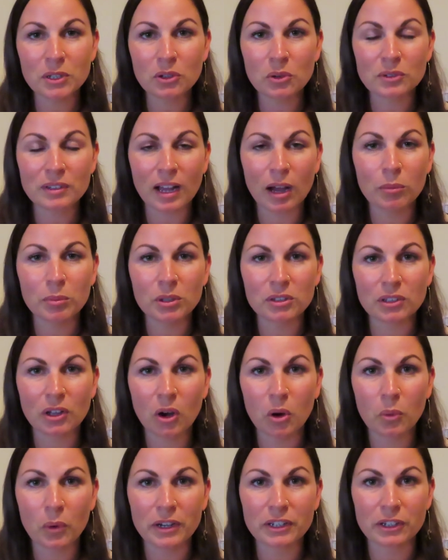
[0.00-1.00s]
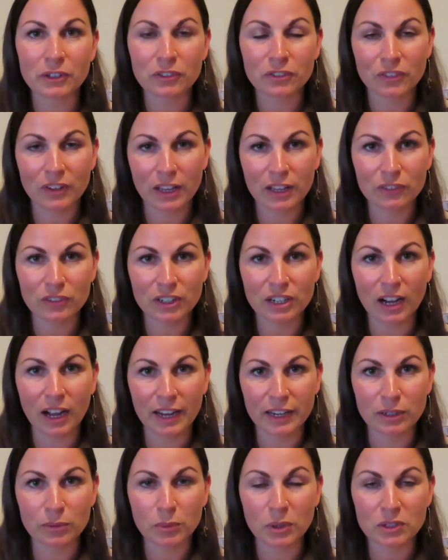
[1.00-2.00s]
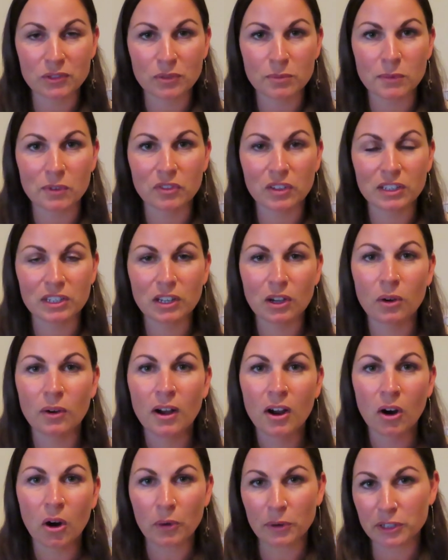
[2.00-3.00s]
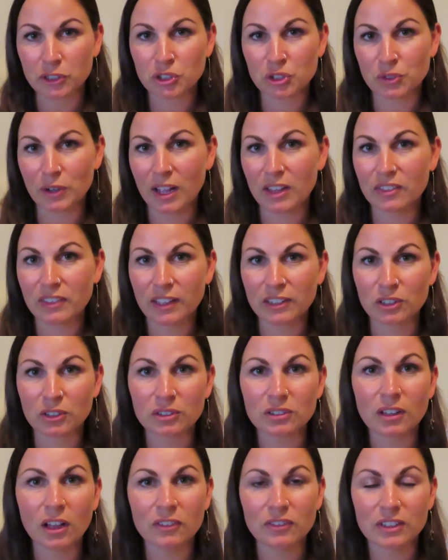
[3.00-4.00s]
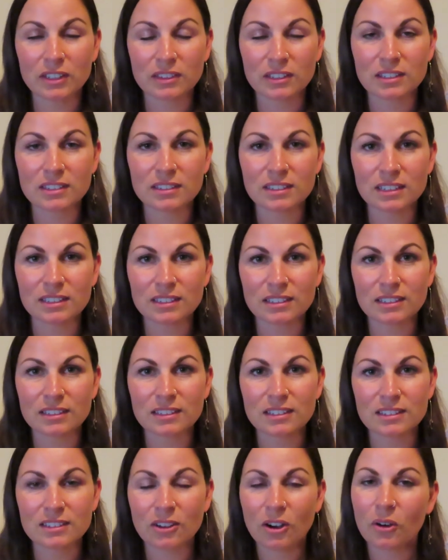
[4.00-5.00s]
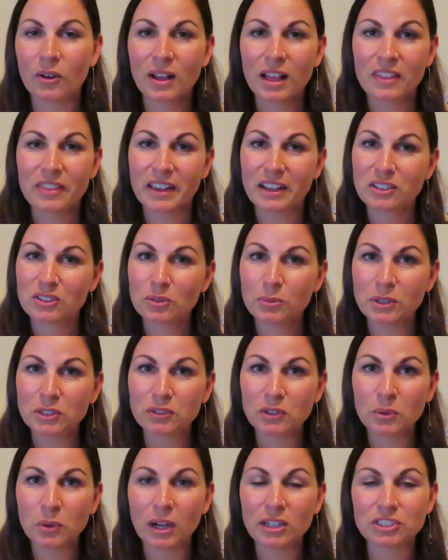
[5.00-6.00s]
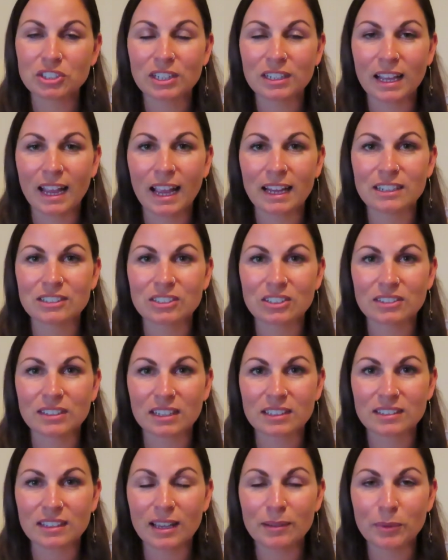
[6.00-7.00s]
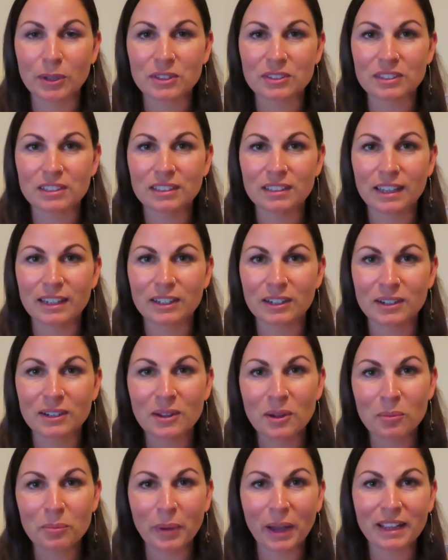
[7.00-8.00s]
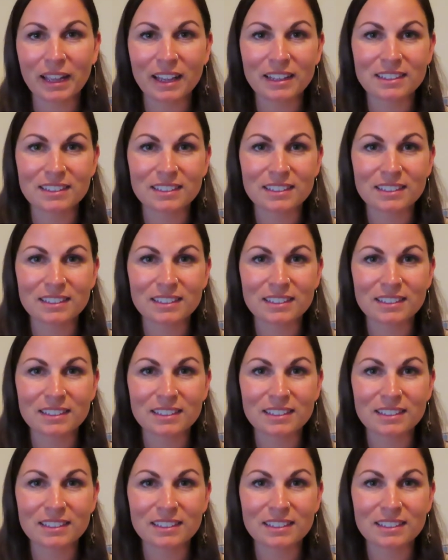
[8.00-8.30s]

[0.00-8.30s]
me know down below what your favorite item was from the video or a trend that you're loving this season. So thanks so much for watching. And until next time, I'll see you later. Bye